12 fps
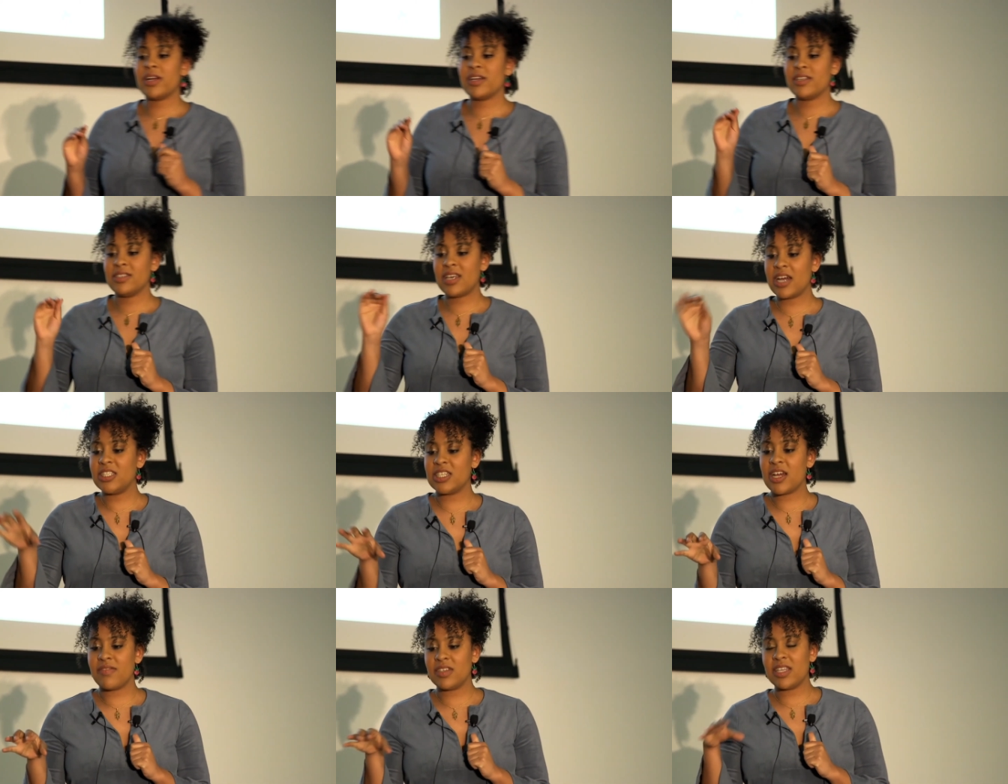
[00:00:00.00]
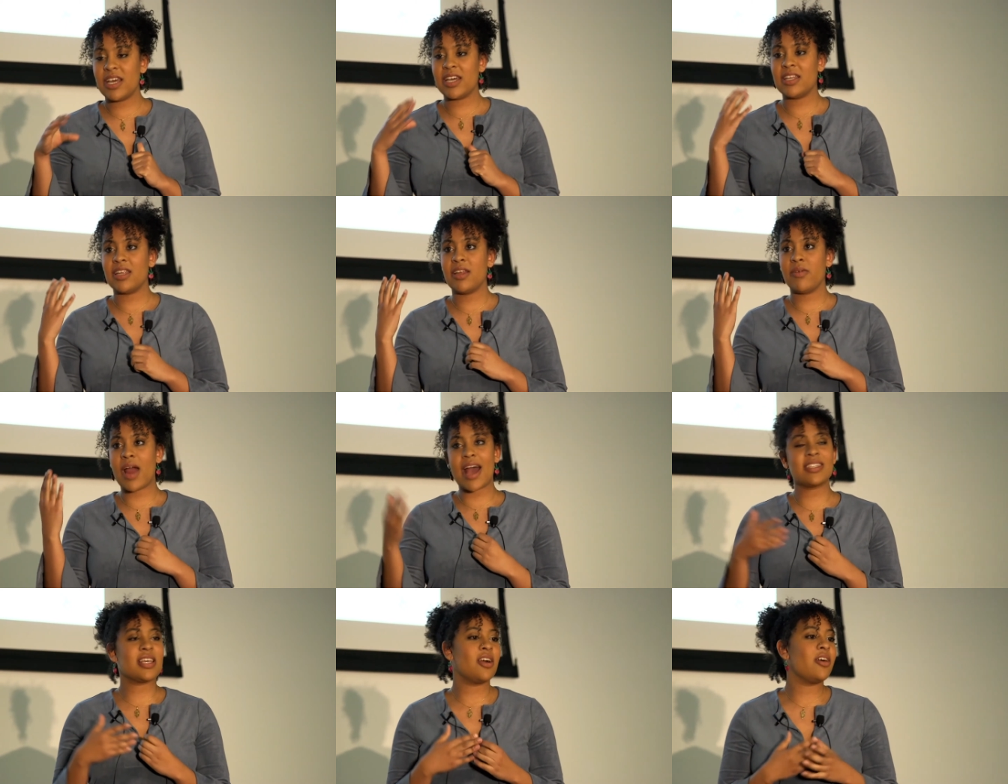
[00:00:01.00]
were touching everything and then they were
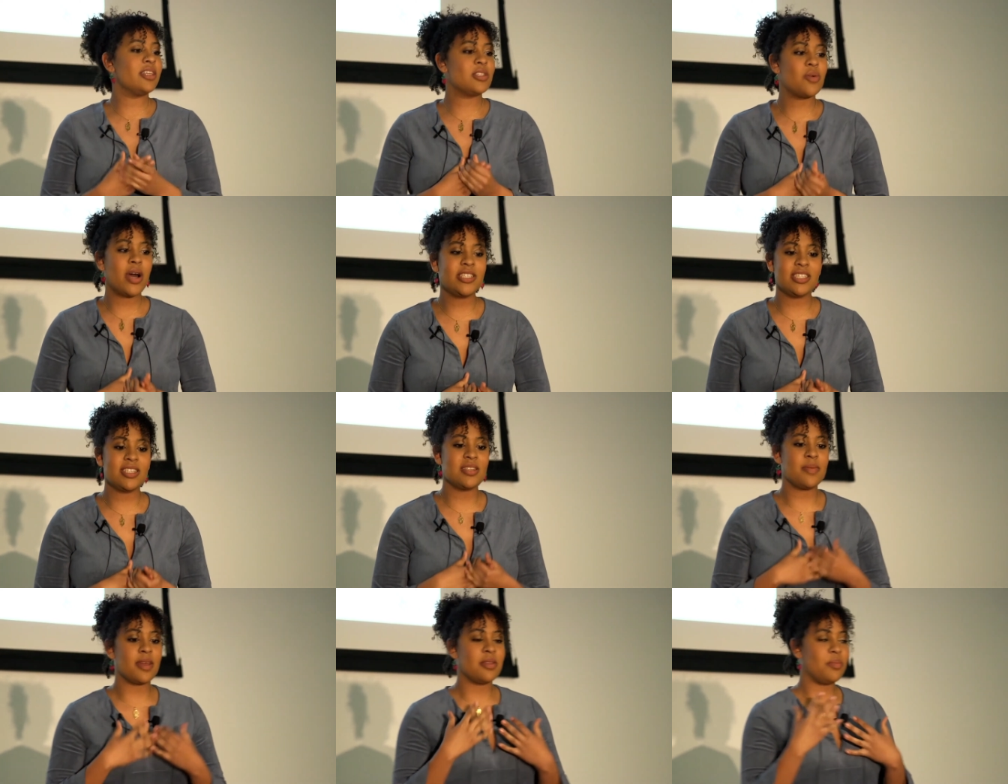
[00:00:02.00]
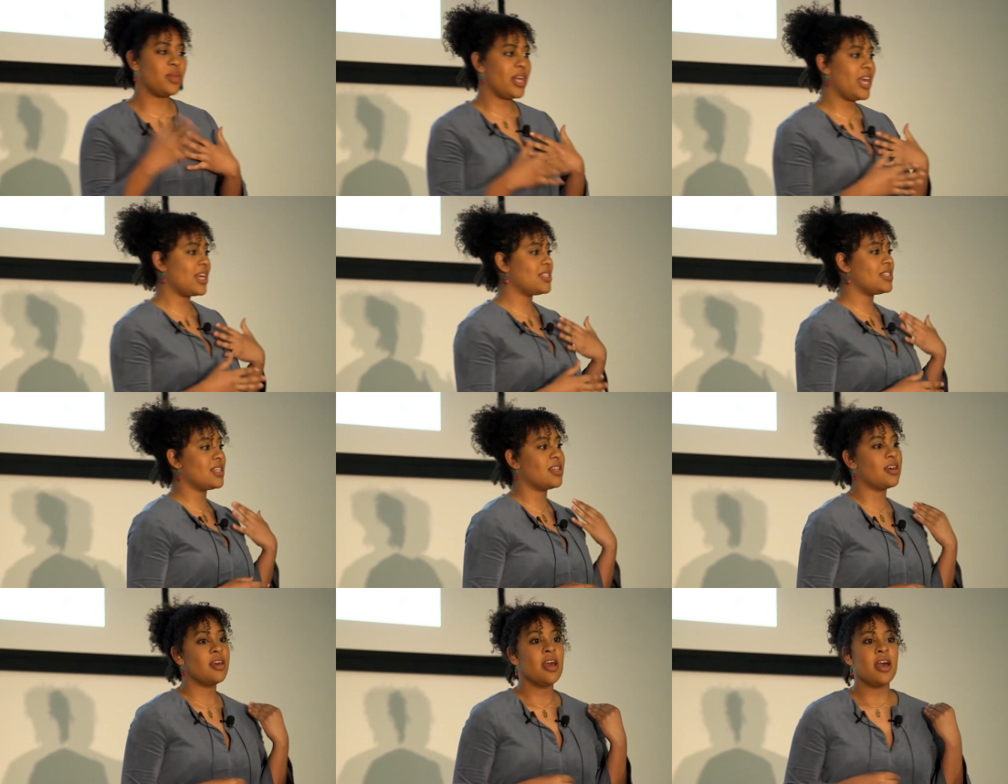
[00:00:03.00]
asking all these questions about the plants
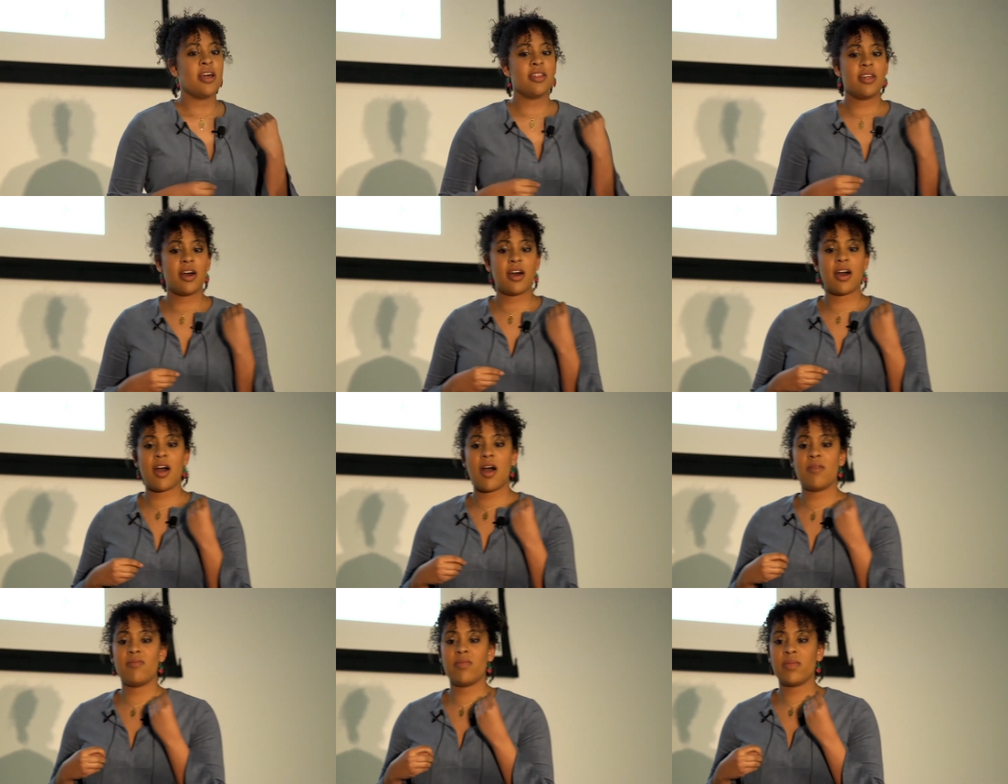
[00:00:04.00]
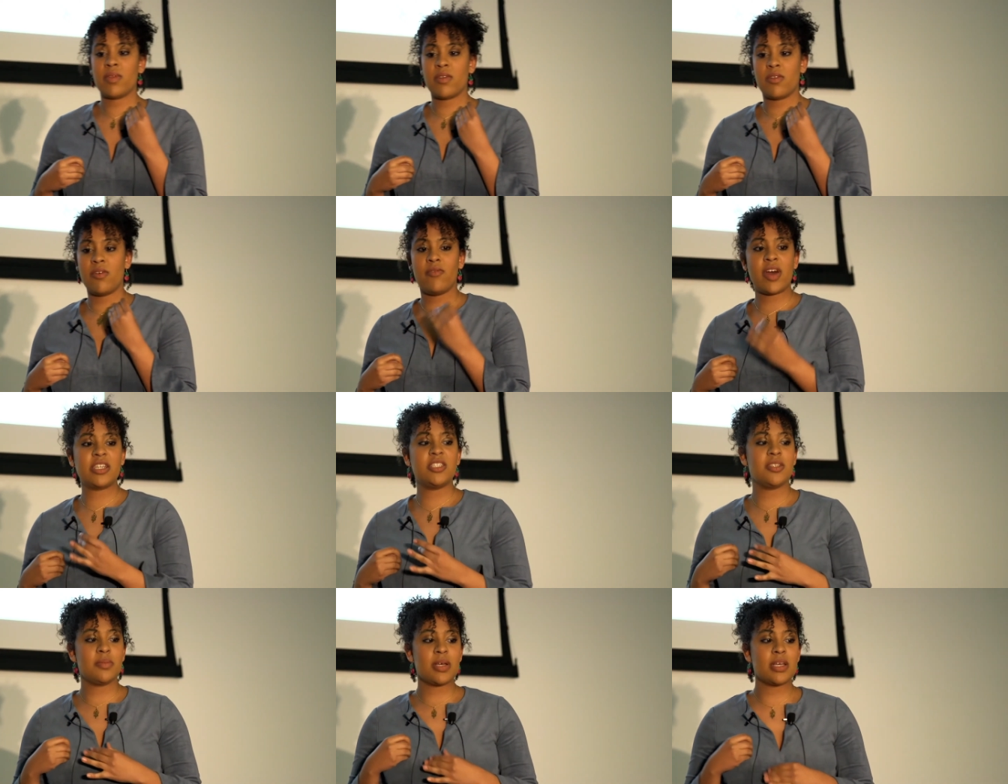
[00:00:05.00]
and the the, um, the
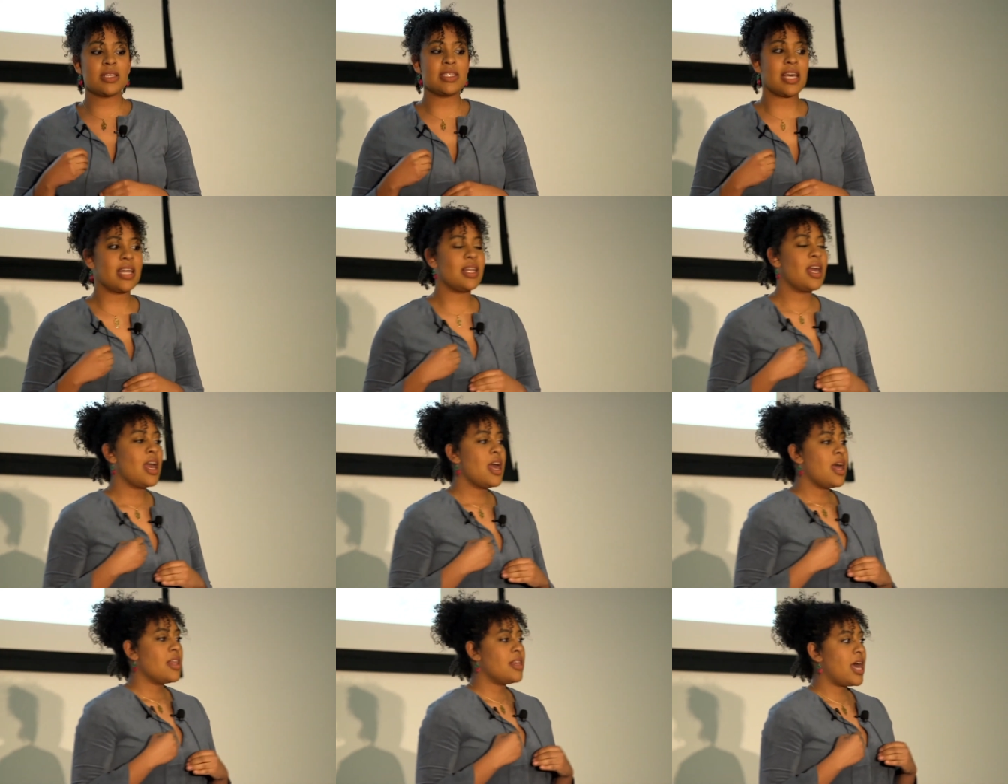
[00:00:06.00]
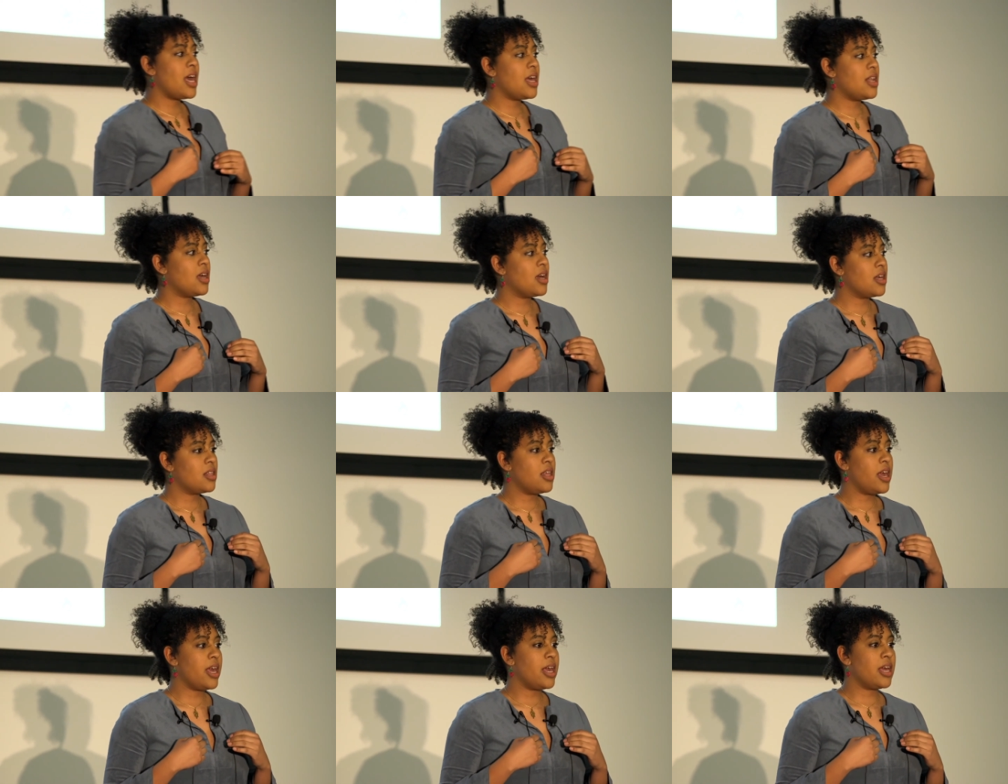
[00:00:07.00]
vegetables and then
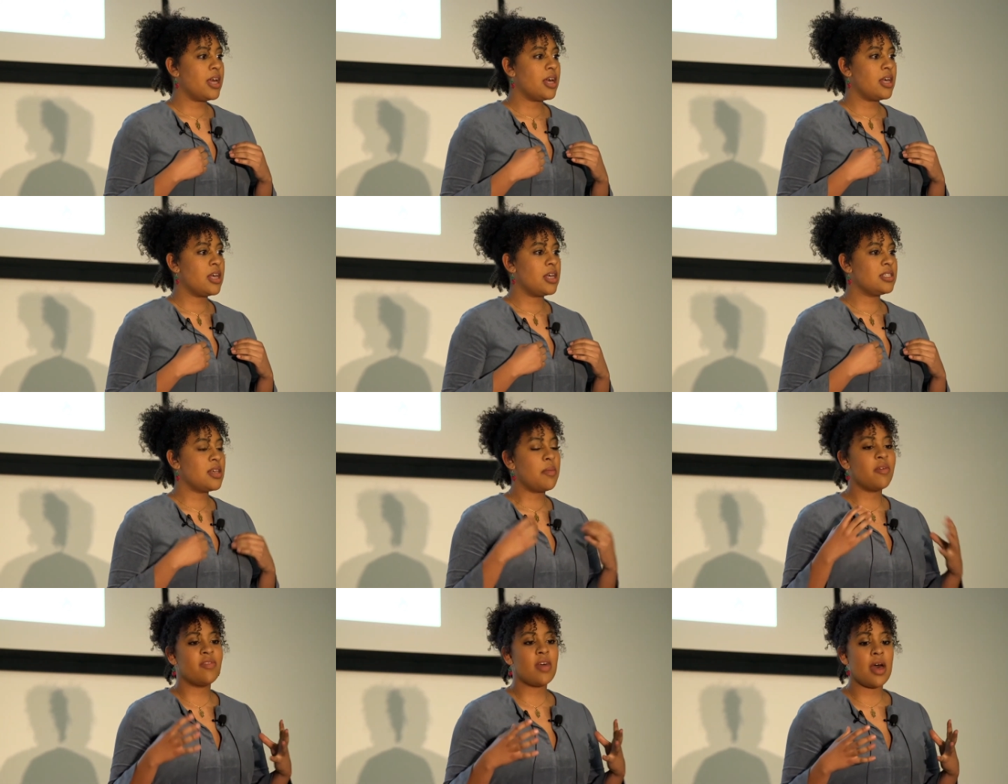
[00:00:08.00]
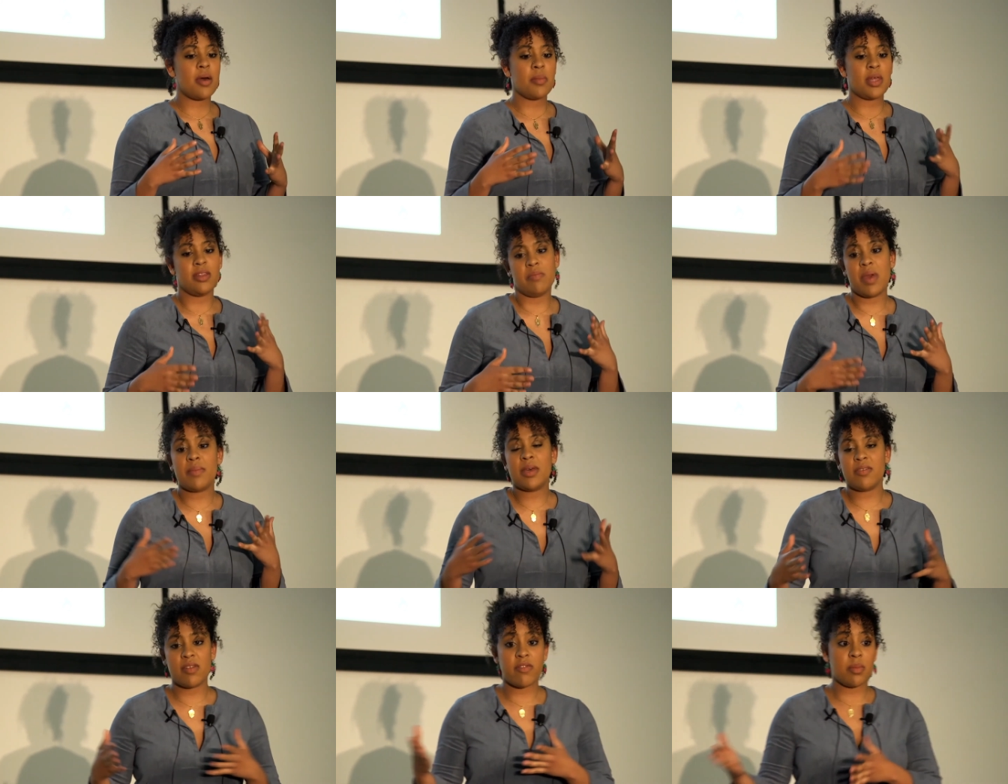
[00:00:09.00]
they some of them
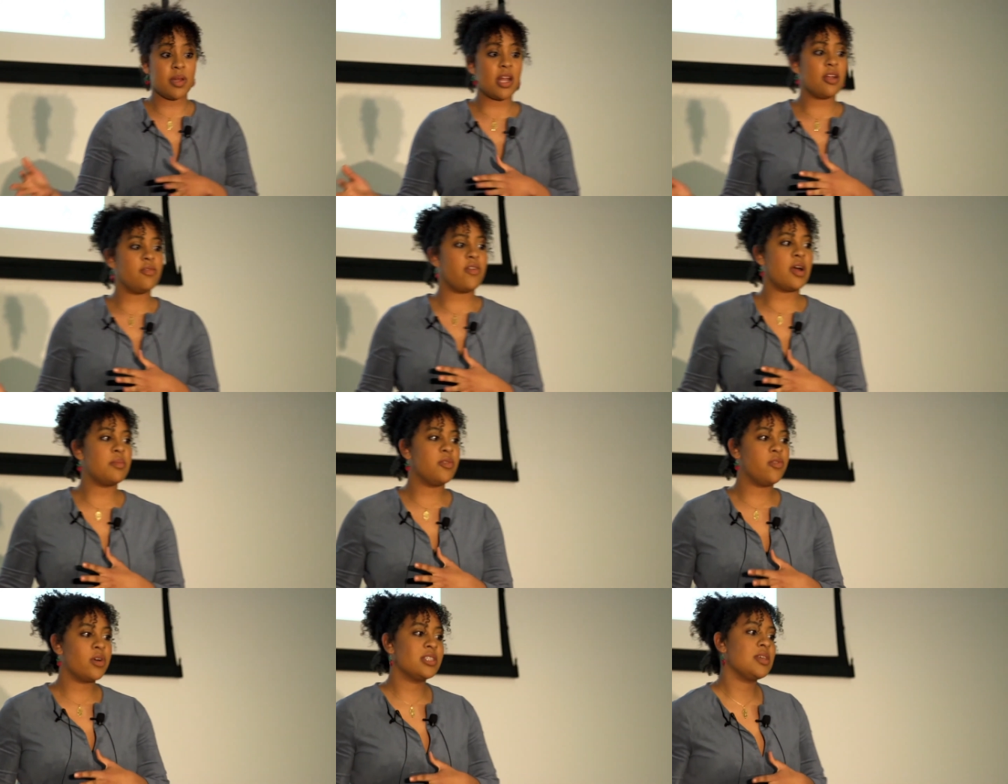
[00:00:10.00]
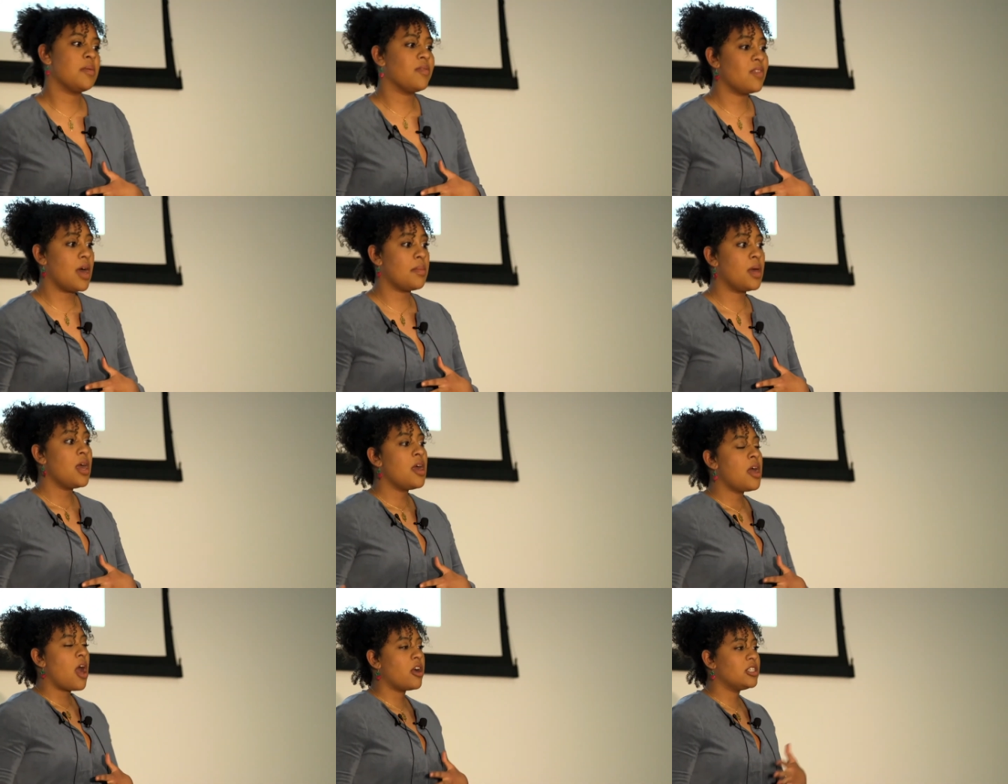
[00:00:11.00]
maybe have never been on a farm before. Some of them
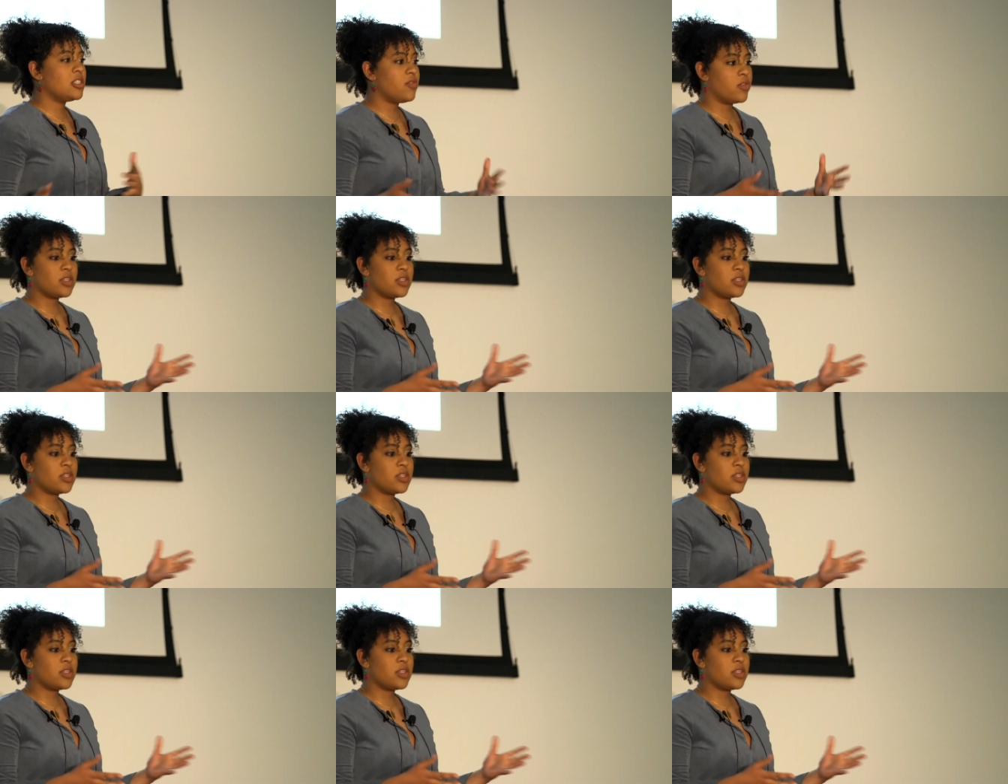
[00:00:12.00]
are just